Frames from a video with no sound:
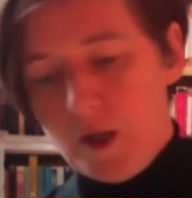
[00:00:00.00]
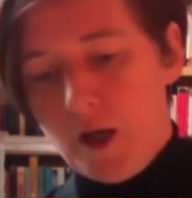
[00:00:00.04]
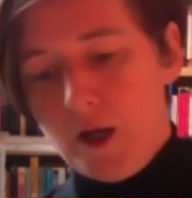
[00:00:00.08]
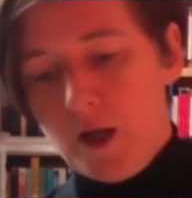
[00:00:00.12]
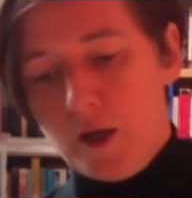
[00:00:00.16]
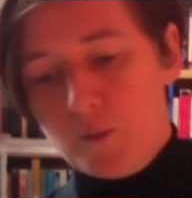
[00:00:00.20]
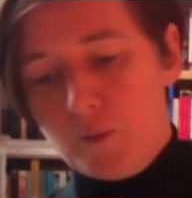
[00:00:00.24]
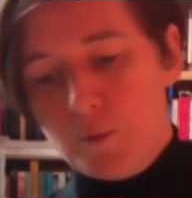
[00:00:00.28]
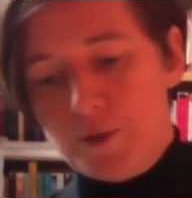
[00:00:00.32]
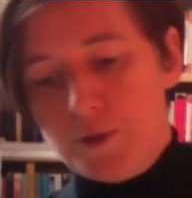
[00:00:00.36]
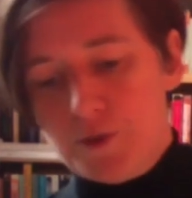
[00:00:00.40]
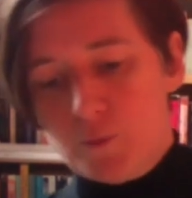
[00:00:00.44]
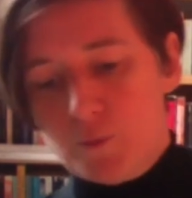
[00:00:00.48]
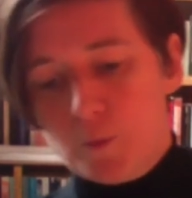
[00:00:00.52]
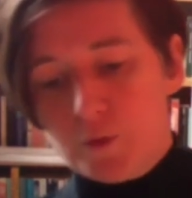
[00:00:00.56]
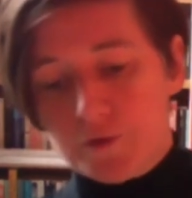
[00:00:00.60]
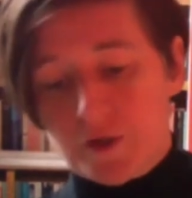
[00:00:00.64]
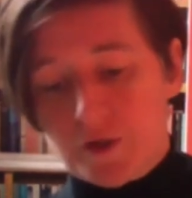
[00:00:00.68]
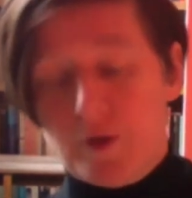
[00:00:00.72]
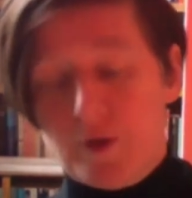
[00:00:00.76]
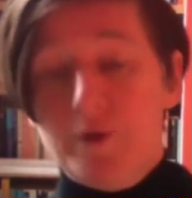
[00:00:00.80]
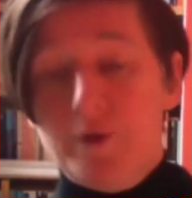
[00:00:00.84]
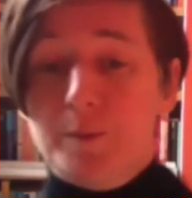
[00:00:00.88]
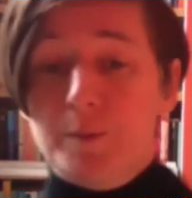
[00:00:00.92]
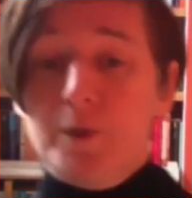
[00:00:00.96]
which was
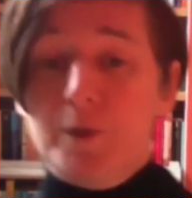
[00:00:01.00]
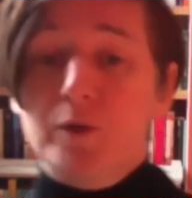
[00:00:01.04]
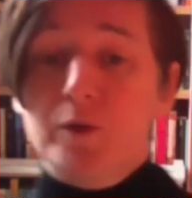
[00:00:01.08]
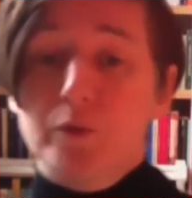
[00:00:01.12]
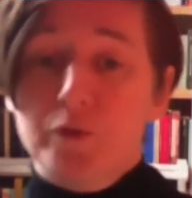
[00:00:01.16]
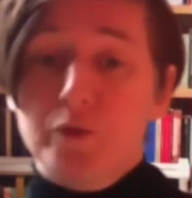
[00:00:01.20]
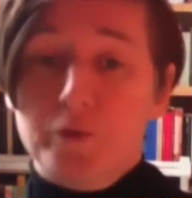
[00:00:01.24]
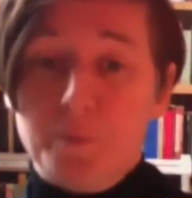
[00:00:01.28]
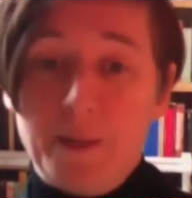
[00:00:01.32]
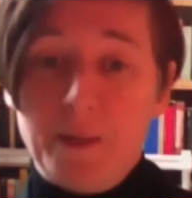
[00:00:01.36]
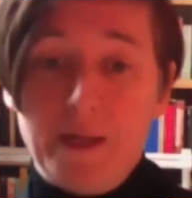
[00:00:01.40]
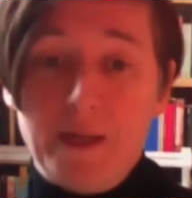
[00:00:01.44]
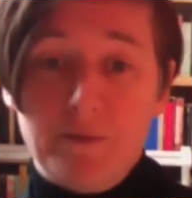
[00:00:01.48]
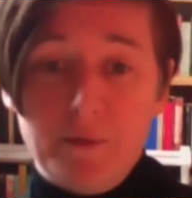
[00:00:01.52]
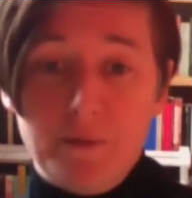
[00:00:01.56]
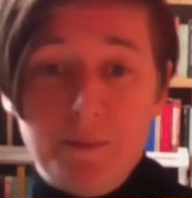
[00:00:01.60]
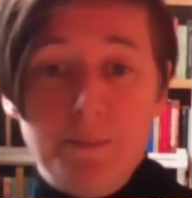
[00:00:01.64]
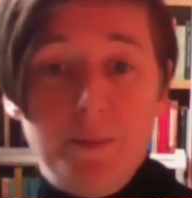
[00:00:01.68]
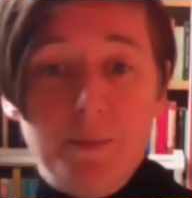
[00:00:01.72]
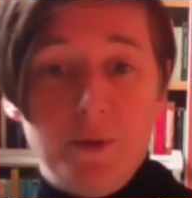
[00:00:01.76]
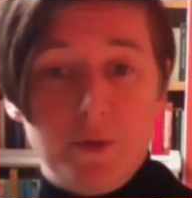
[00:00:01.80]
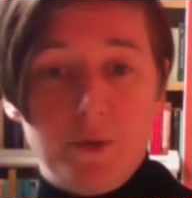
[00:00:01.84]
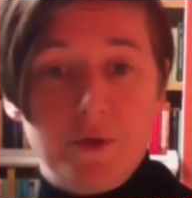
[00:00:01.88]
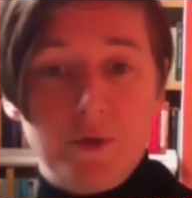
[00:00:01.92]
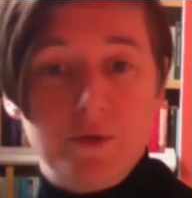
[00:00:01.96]
going to be called Spare Rib
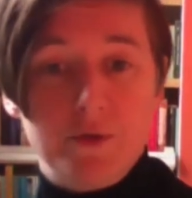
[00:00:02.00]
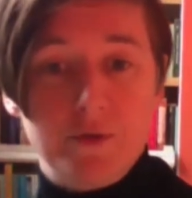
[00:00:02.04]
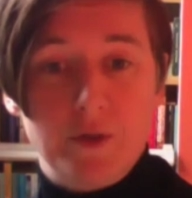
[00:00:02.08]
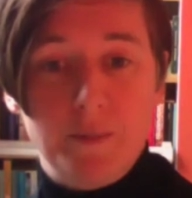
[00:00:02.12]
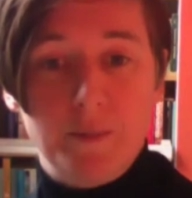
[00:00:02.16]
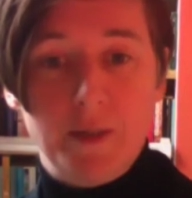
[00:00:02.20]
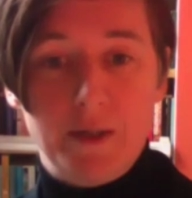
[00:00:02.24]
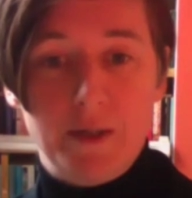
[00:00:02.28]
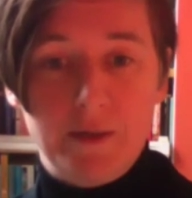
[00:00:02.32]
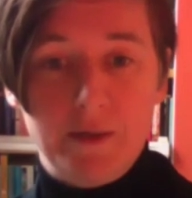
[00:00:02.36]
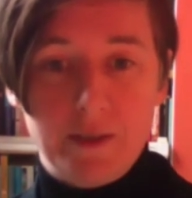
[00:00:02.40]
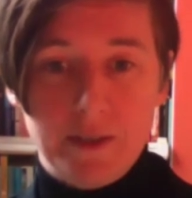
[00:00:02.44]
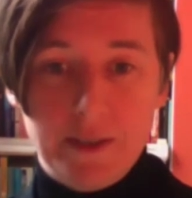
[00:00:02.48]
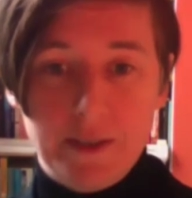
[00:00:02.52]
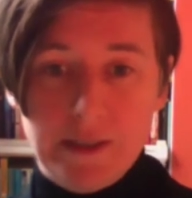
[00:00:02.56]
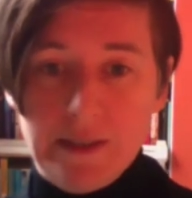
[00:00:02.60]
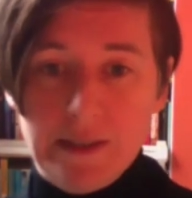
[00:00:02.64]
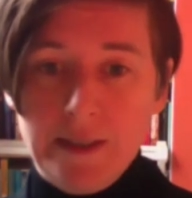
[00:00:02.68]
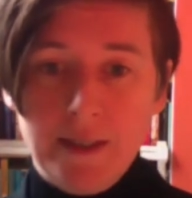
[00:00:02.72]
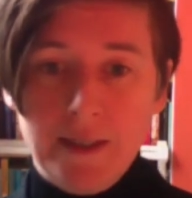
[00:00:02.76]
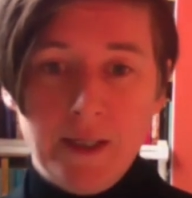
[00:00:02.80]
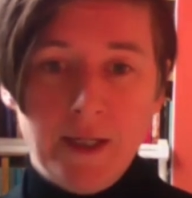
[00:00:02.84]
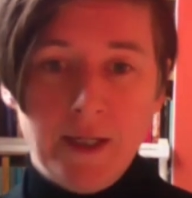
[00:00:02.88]
Books, apparently.